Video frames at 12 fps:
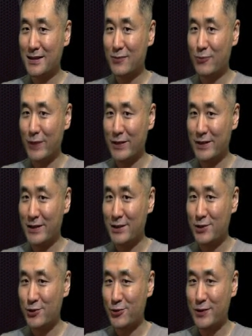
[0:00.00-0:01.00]
radiating,
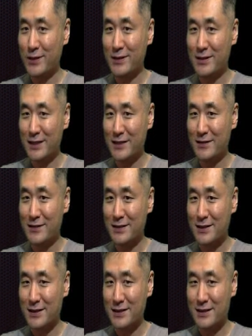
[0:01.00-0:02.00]
shooting, tingling
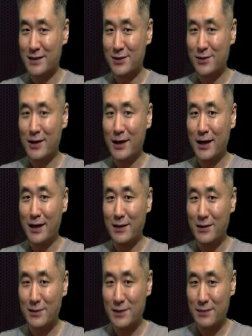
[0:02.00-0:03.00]
sensation, and
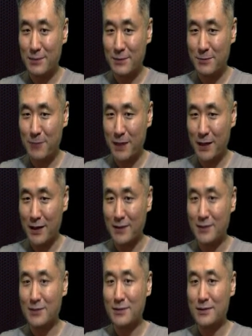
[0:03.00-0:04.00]
nociceptive
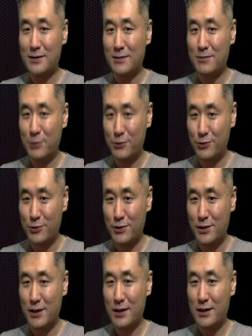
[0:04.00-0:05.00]
pain produce
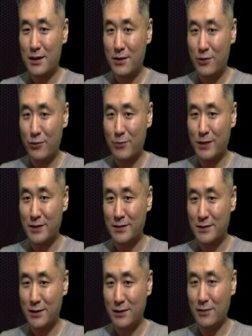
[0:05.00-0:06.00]
throbbing,
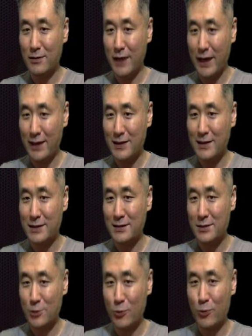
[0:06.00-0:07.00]
dull, achy,
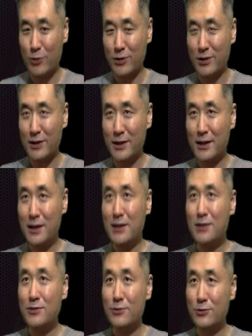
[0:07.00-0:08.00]
sore.
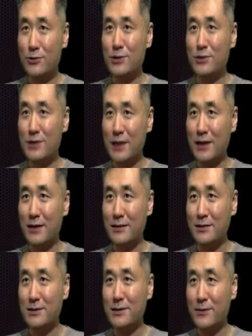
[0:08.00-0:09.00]
So you need to tell
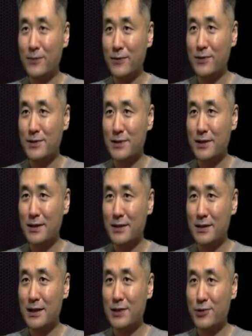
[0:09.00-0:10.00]
the difference,
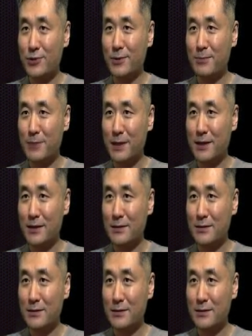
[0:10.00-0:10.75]
nature of the pain.